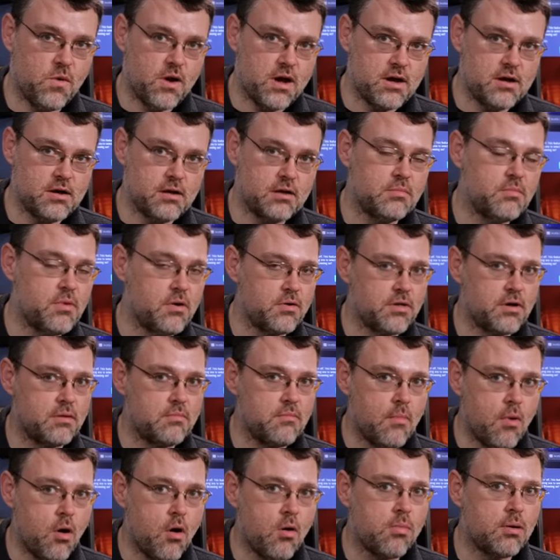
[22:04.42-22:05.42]
well, both
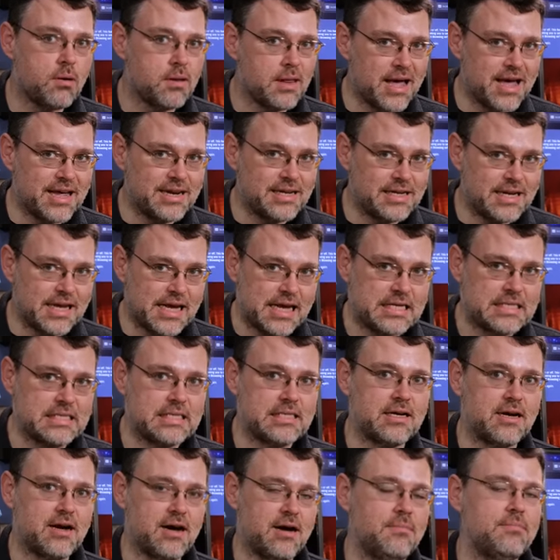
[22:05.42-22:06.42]
on mobile and
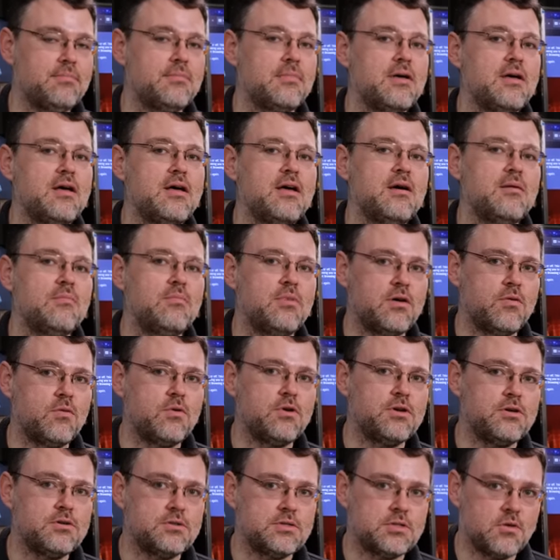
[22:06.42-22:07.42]
desktop. But
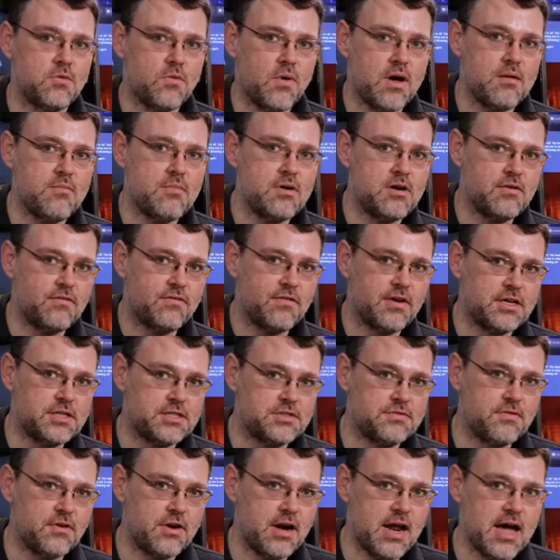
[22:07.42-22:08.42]
we'll use the web
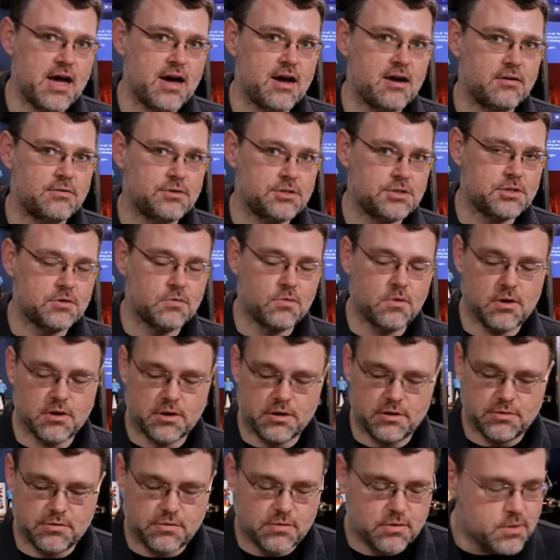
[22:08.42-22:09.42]
interface for now just to
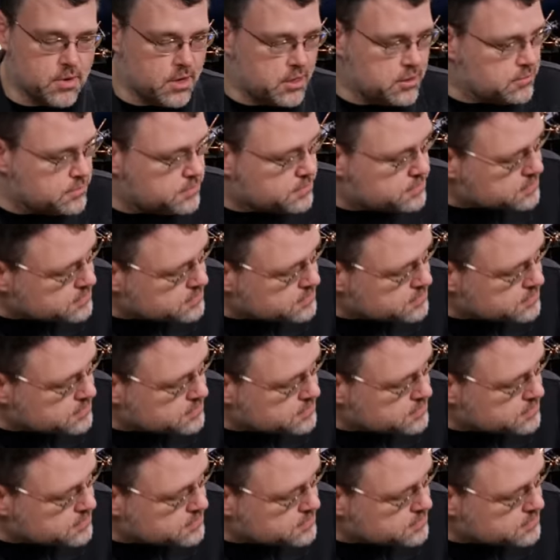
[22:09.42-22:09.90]
walk you through it.